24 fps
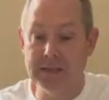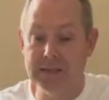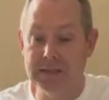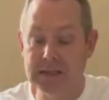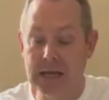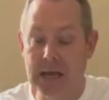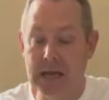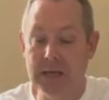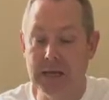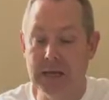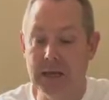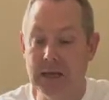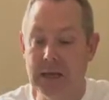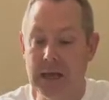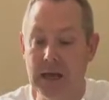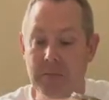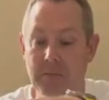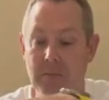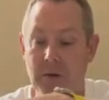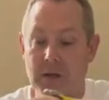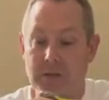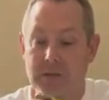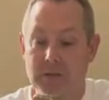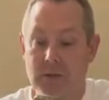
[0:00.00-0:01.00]
tendon, that
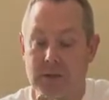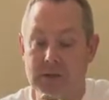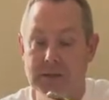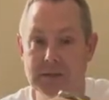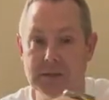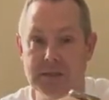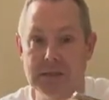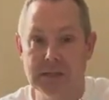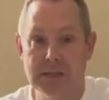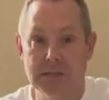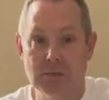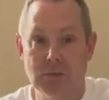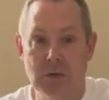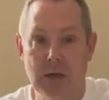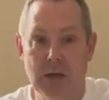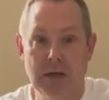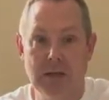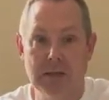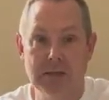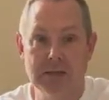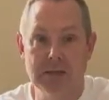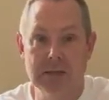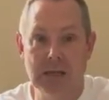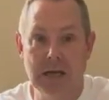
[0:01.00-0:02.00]
muscle that sits right
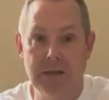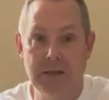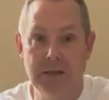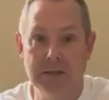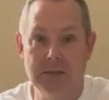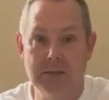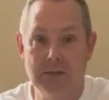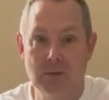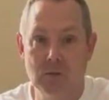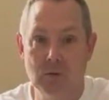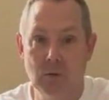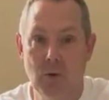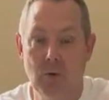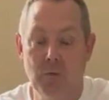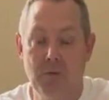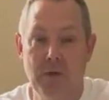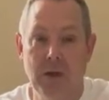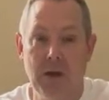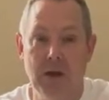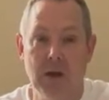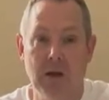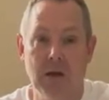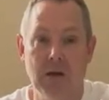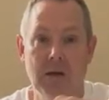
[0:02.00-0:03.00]
inside this groove
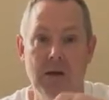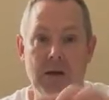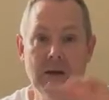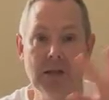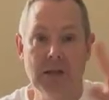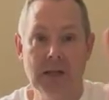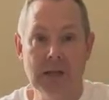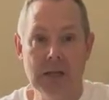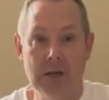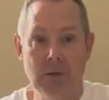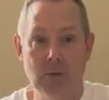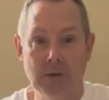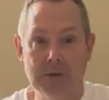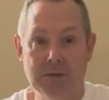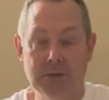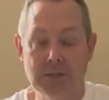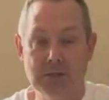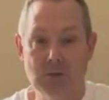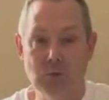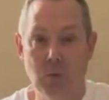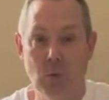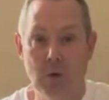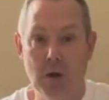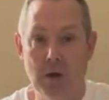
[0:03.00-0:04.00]
here, which
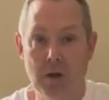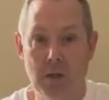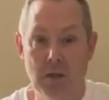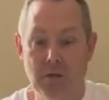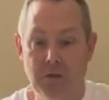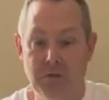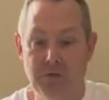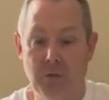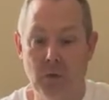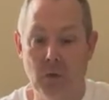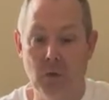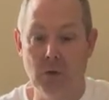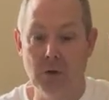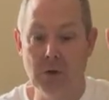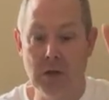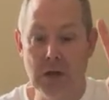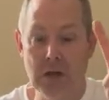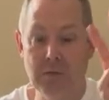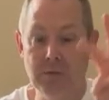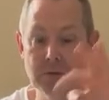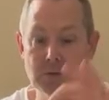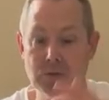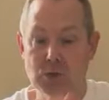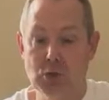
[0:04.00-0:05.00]
is one of the four. You
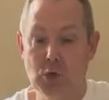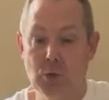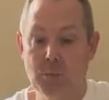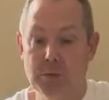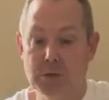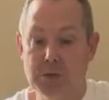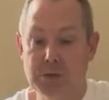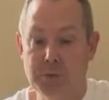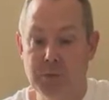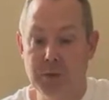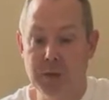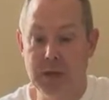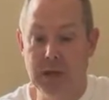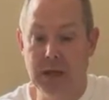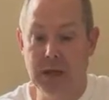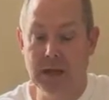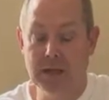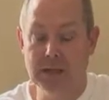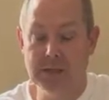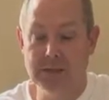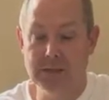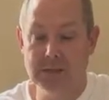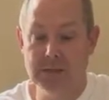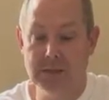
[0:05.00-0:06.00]
have your
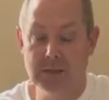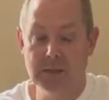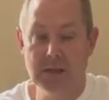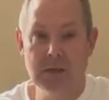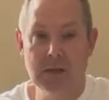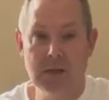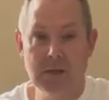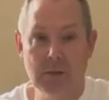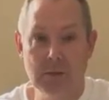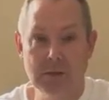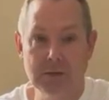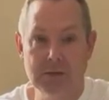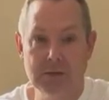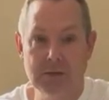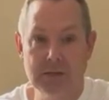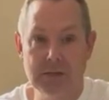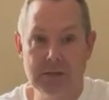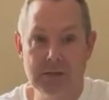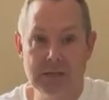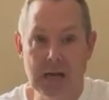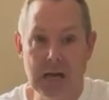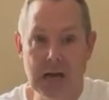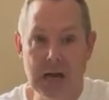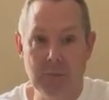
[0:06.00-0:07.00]
supraspinatus, which is
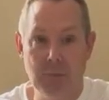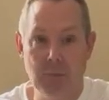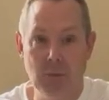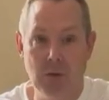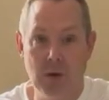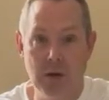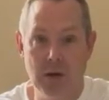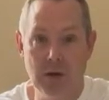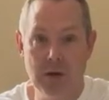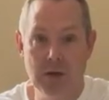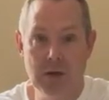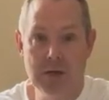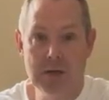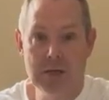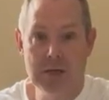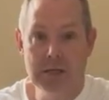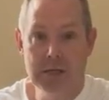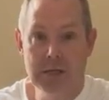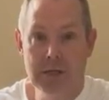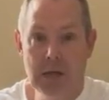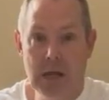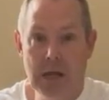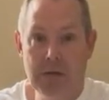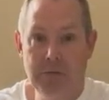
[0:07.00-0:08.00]
the top one.
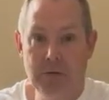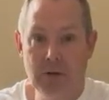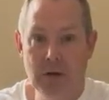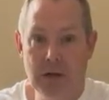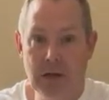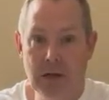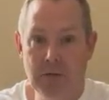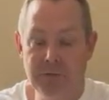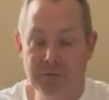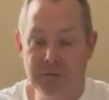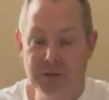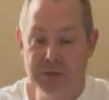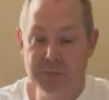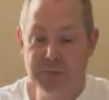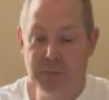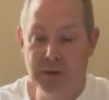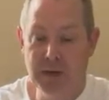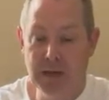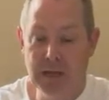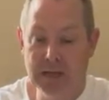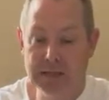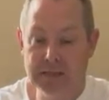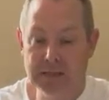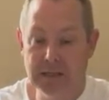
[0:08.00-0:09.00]
You have your
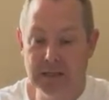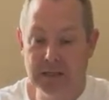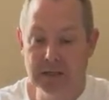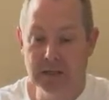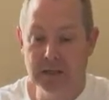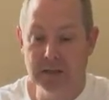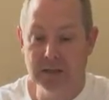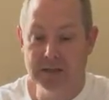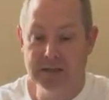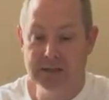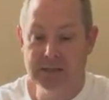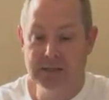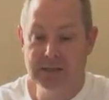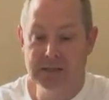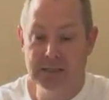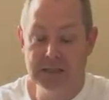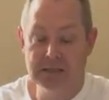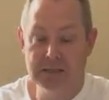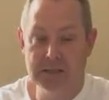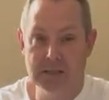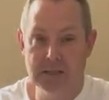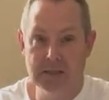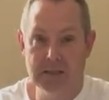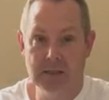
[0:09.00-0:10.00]
infraspinatus that literally
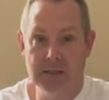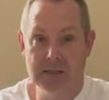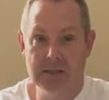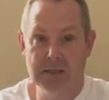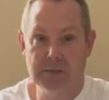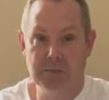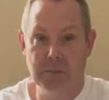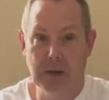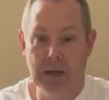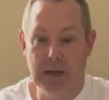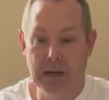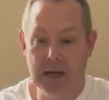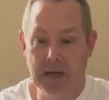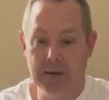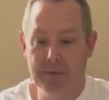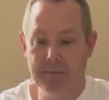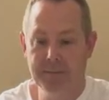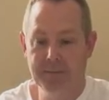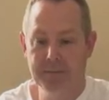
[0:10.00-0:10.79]
sits in this spot.